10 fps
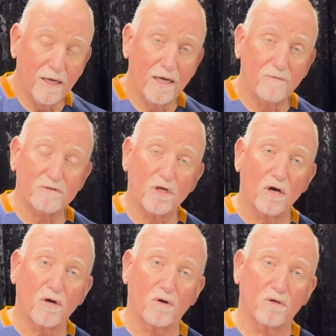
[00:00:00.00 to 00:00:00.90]
If it's
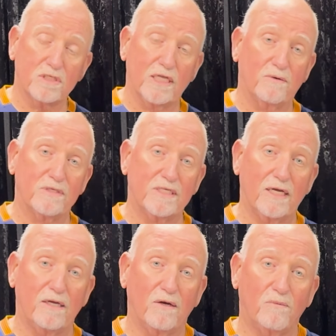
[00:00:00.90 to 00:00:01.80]
all girls and they want to
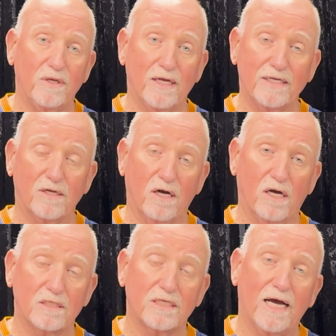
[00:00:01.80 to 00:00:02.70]
say, we like
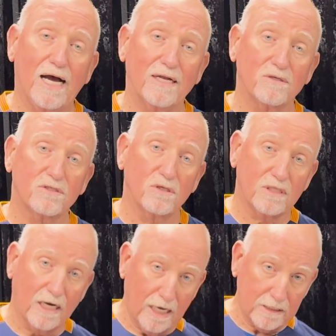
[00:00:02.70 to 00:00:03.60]
dogs, a
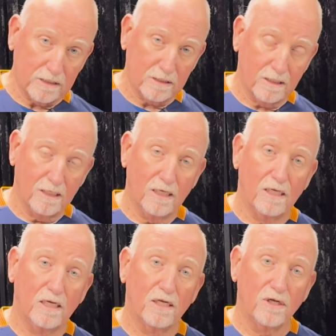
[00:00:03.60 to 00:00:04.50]
nosotras
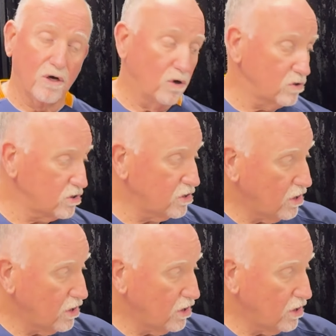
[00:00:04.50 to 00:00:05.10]
nos